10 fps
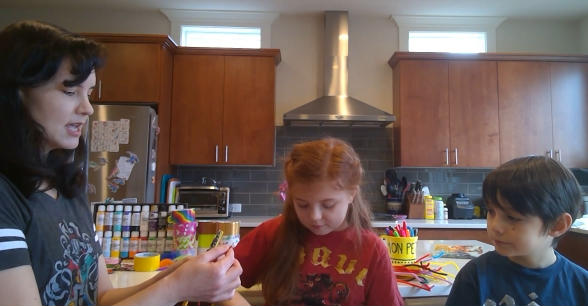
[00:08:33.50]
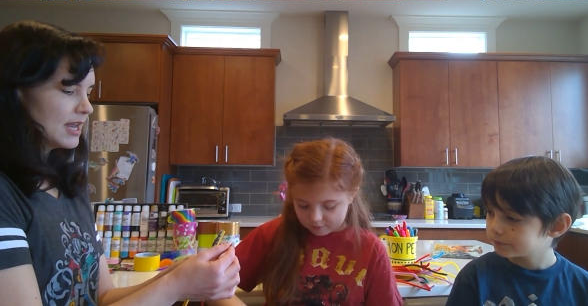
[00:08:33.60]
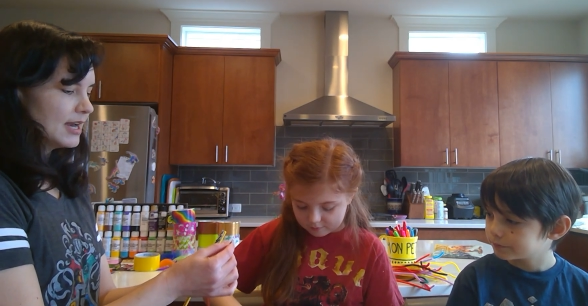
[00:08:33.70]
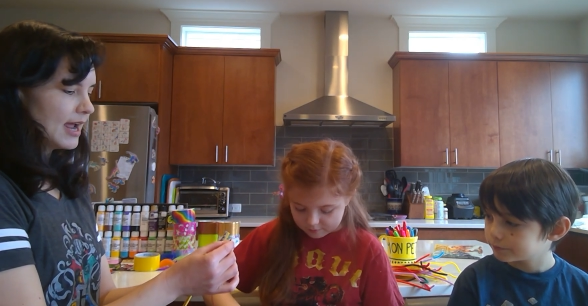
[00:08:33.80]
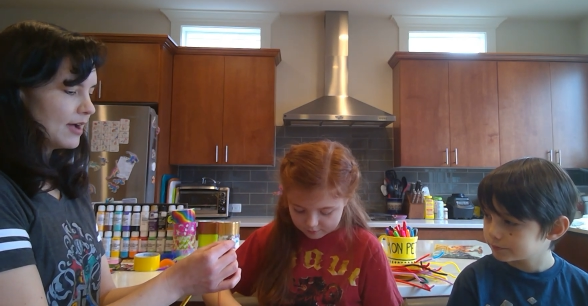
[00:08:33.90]

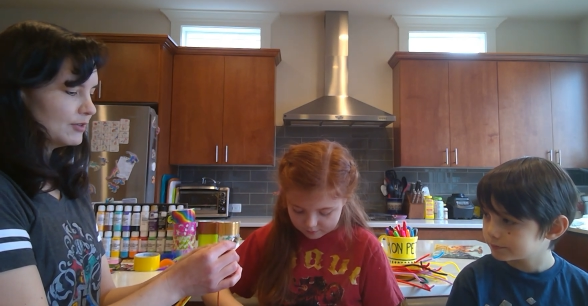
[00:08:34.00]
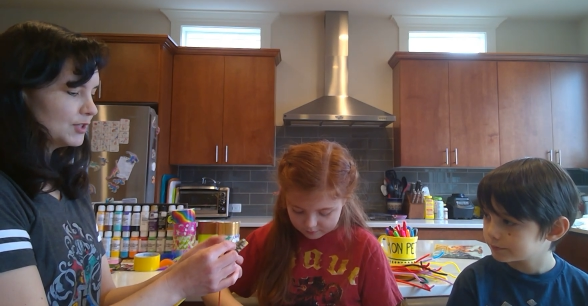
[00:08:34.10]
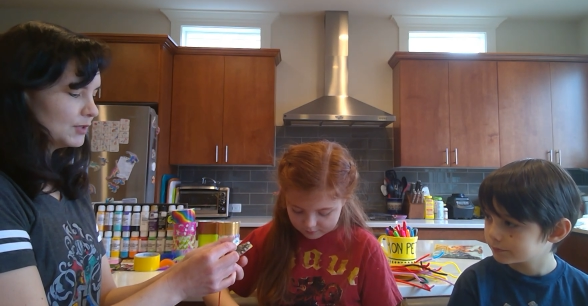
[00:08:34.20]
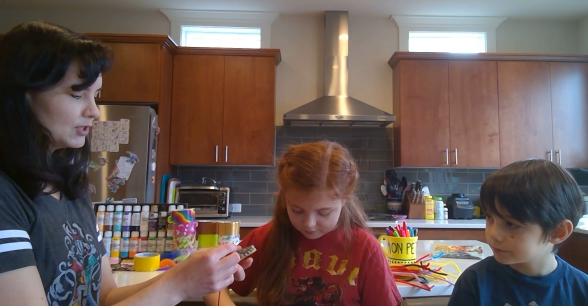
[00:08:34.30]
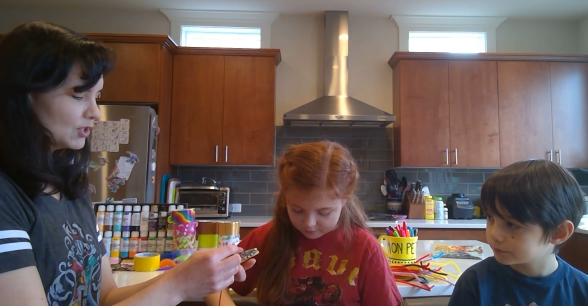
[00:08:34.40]
Speaker 1: Now, to
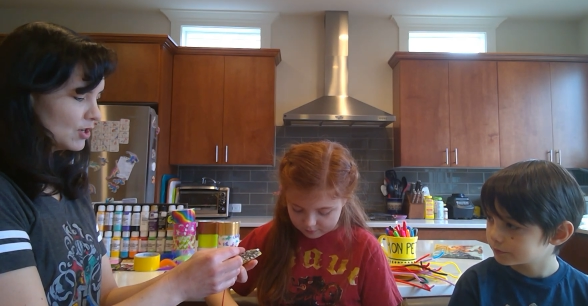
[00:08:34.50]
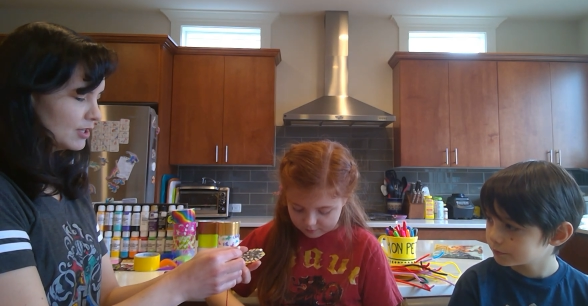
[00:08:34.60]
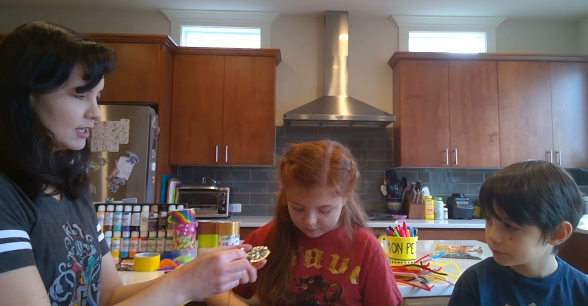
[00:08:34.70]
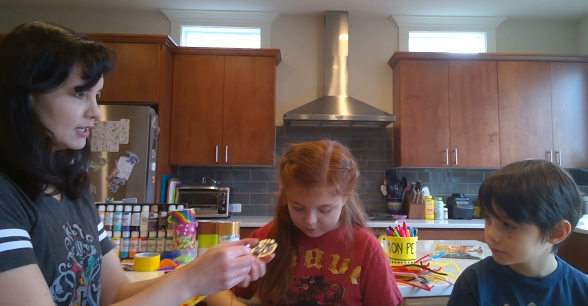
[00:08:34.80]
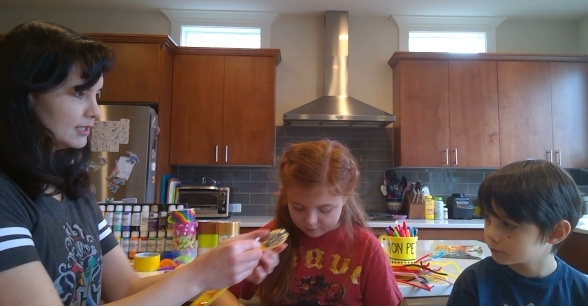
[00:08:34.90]
insert
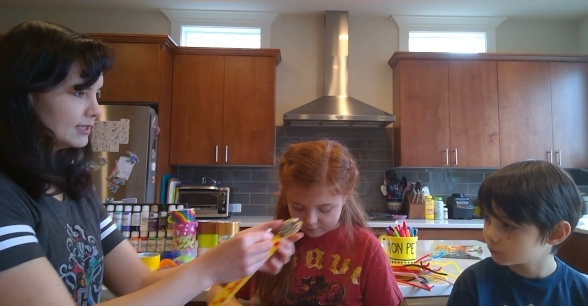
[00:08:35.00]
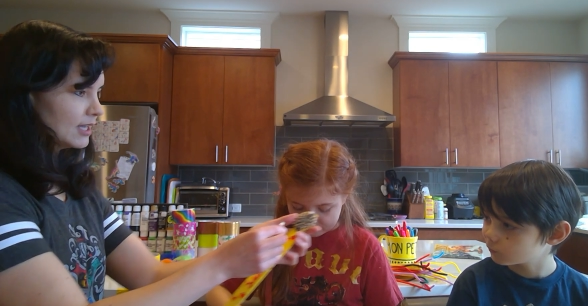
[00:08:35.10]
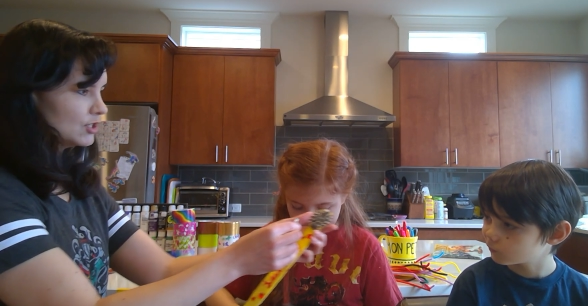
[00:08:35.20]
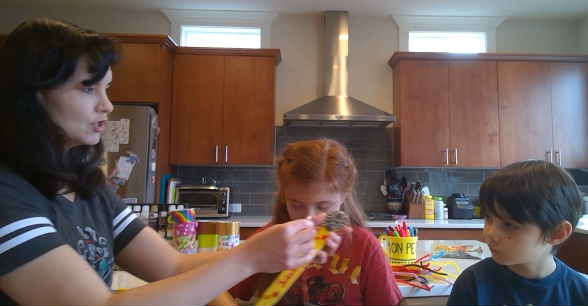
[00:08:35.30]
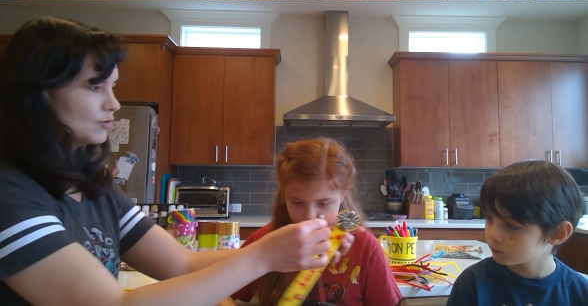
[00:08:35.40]
this,
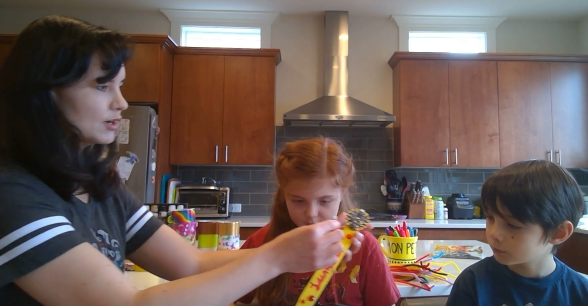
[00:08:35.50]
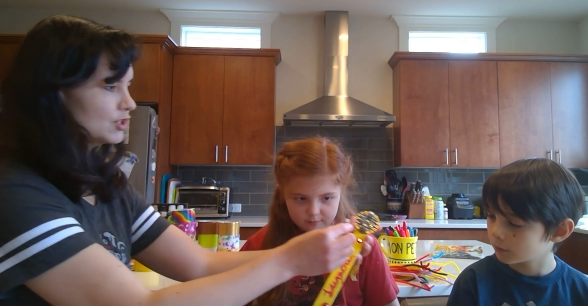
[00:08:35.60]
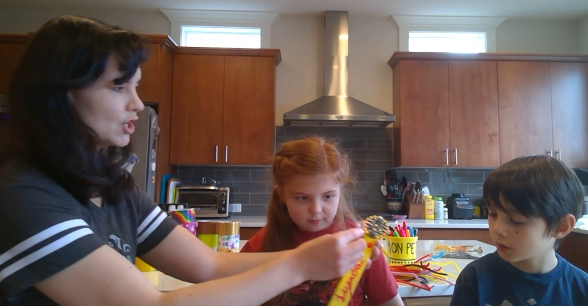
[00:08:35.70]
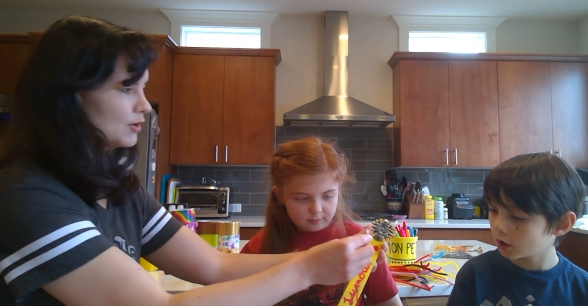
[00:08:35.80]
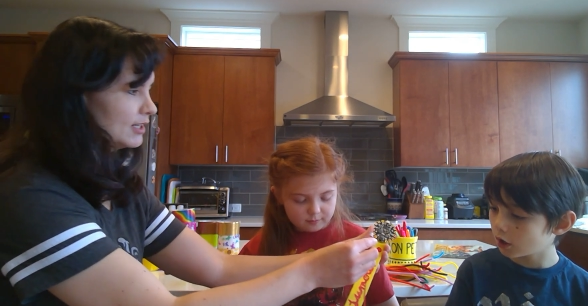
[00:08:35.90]
Sage, you want to
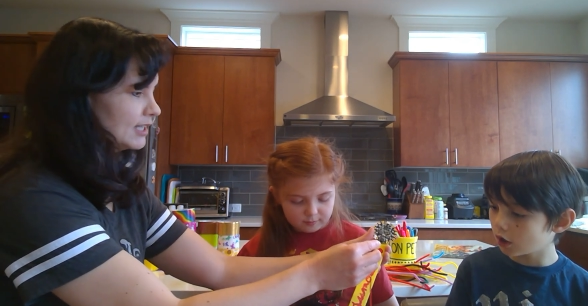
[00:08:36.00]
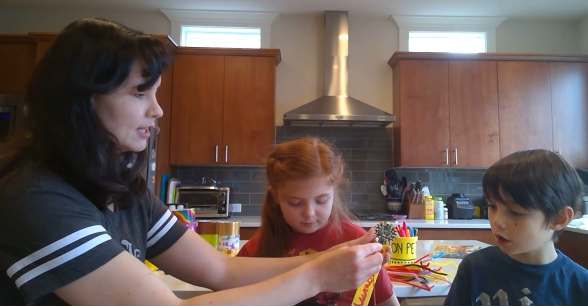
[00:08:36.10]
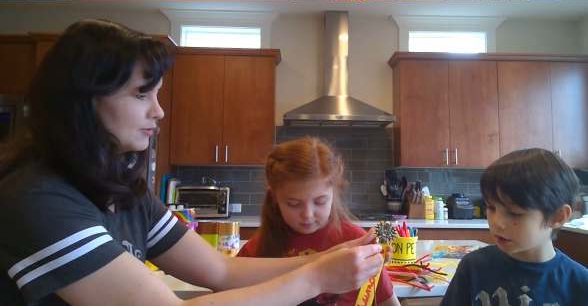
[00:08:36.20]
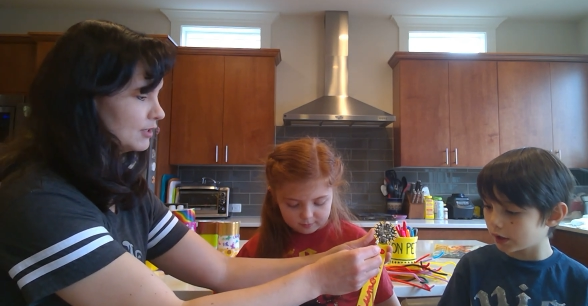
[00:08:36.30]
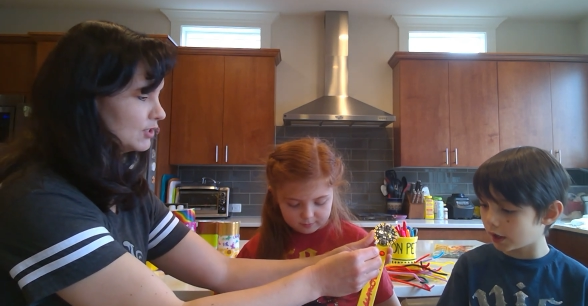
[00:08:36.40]
show us how
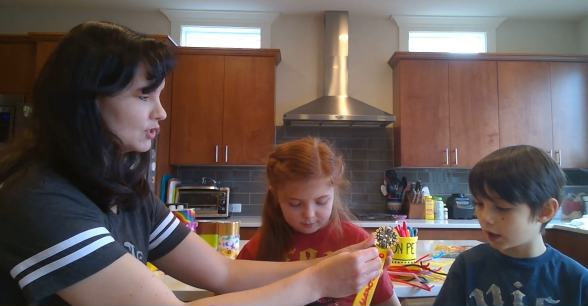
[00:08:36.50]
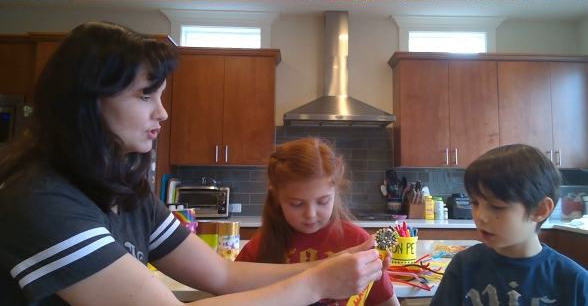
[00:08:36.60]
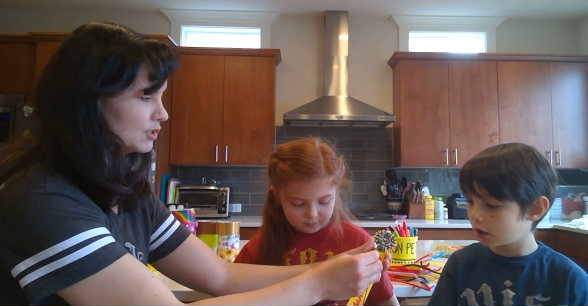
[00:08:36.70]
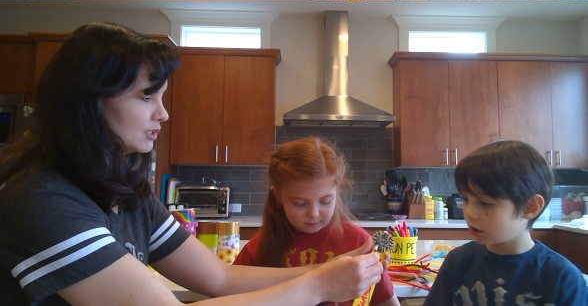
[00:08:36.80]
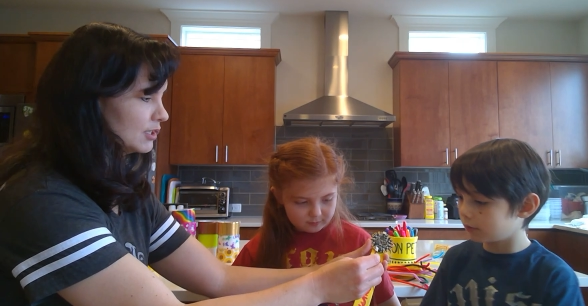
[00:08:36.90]
oh, to yeah. insert
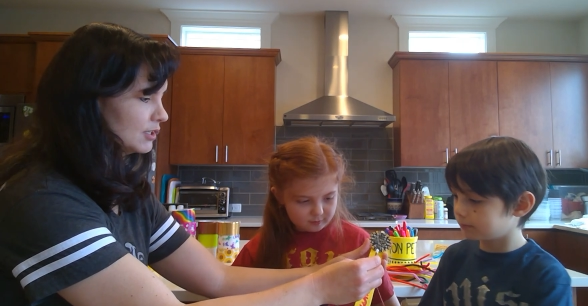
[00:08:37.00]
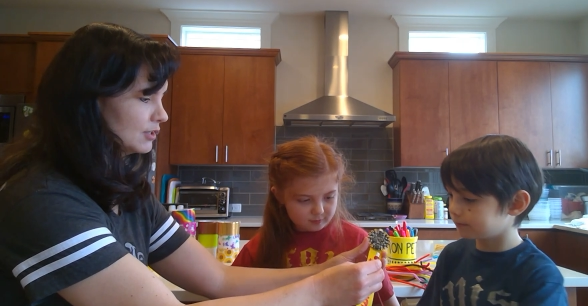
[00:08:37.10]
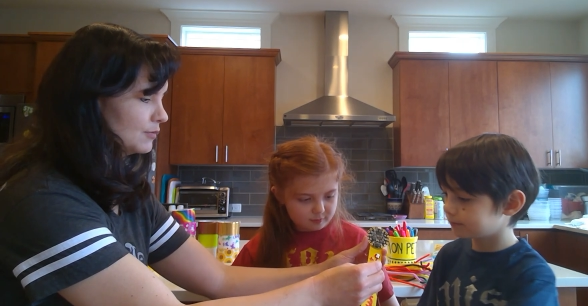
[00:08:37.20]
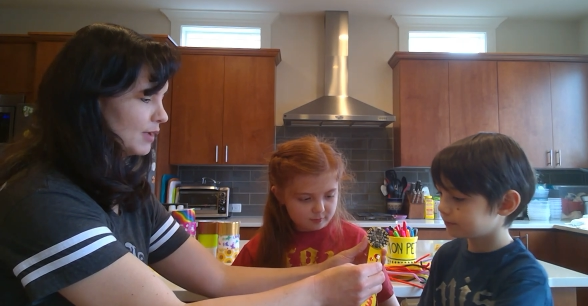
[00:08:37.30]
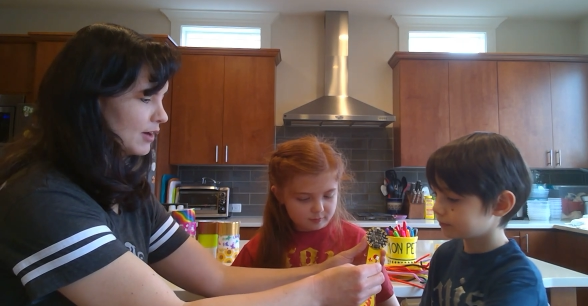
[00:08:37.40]
um,
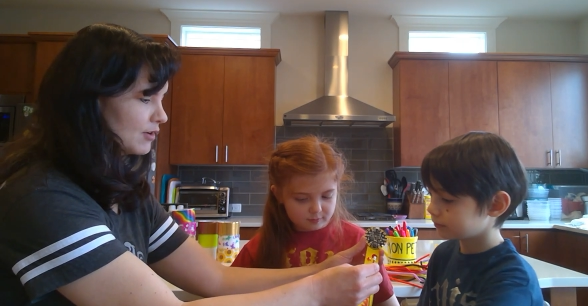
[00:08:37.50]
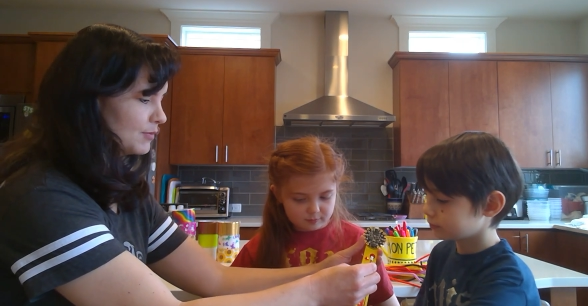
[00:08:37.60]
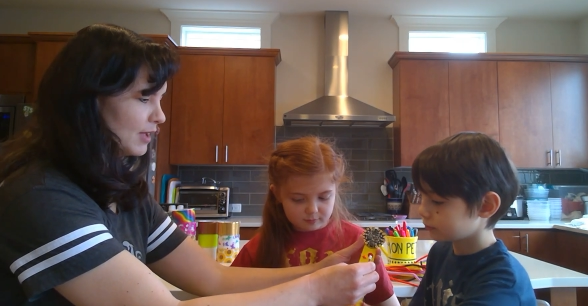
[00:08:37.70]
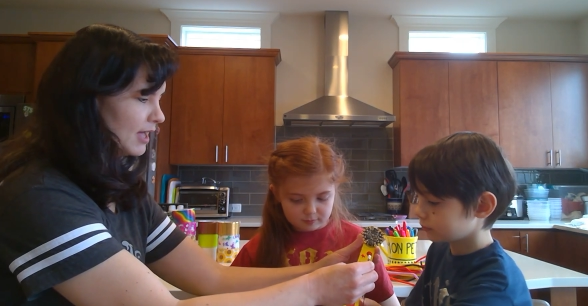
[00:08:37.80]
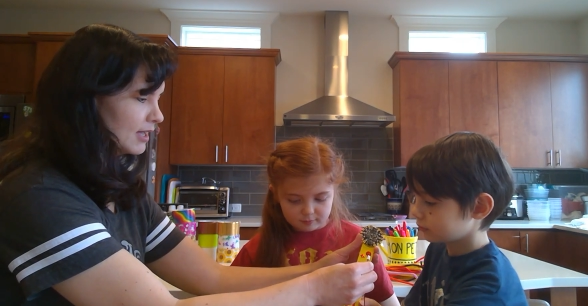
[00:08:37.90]
the battery
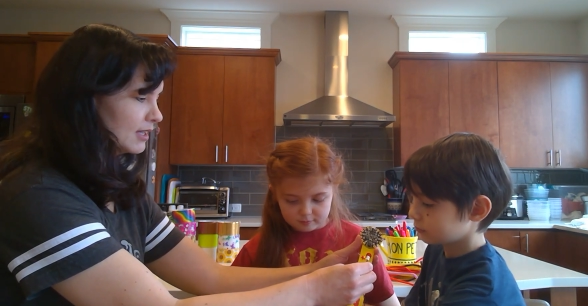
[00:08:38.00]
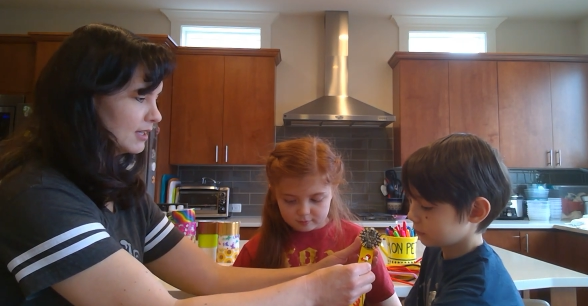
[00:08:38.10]
pack?